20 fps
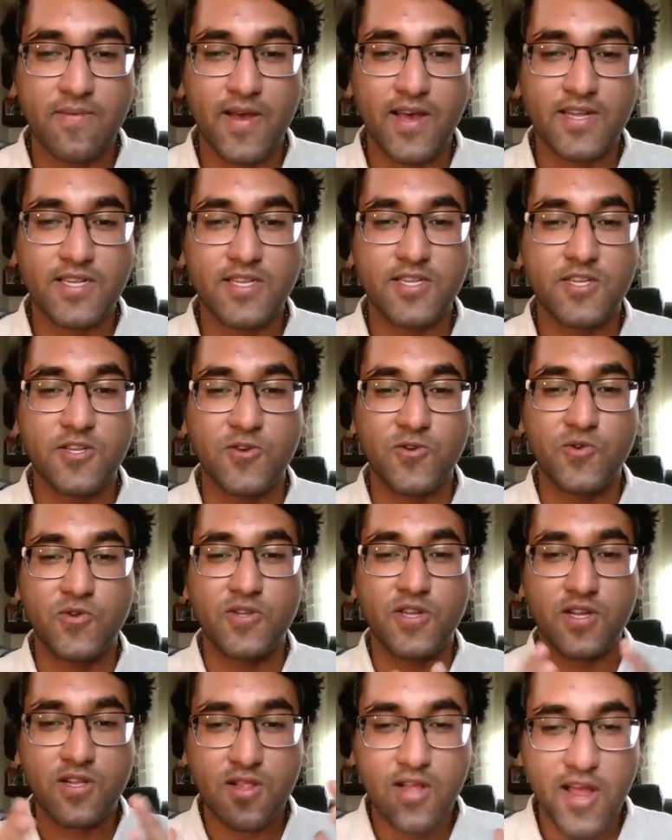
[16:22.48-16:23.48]
Tibet, to
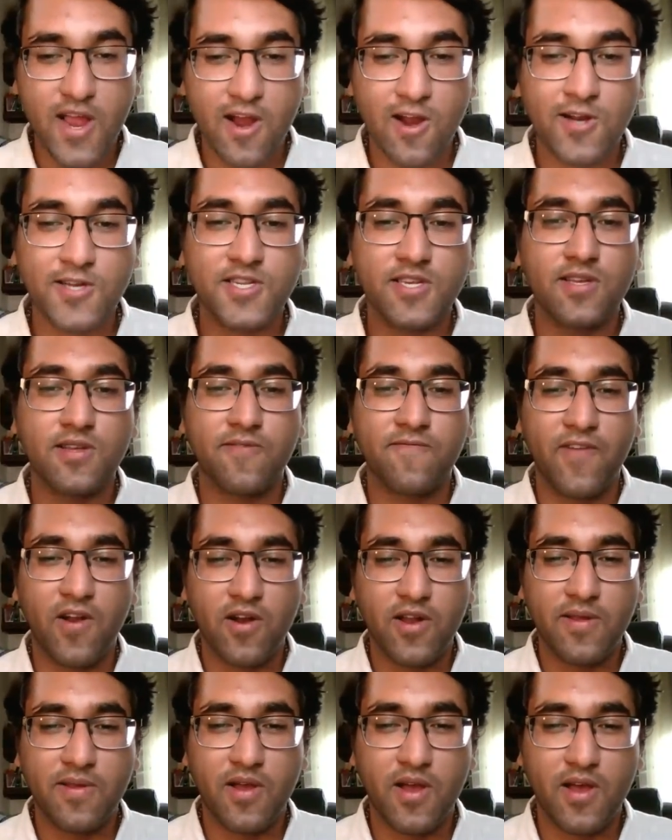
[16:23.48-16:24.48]
declare, to
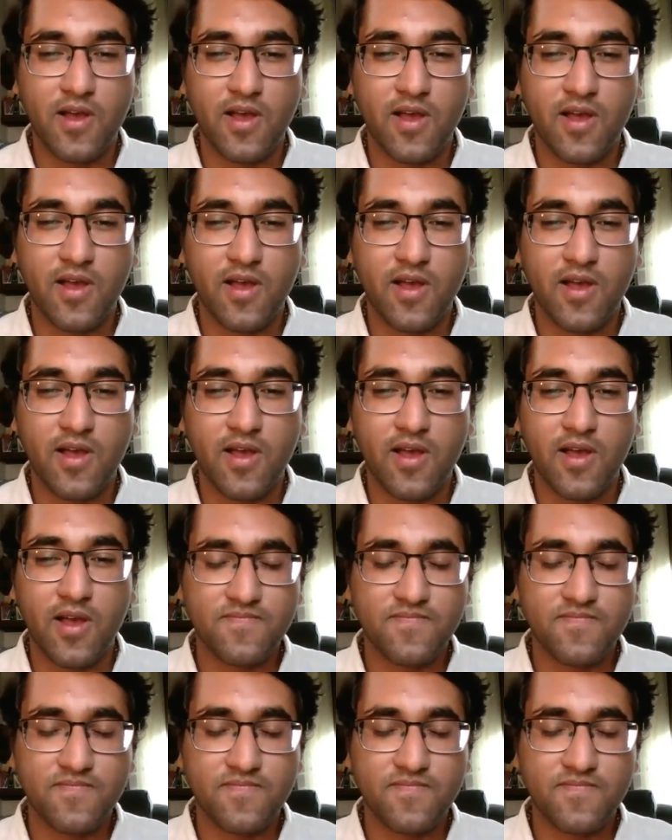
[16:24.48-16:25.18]
very, uh,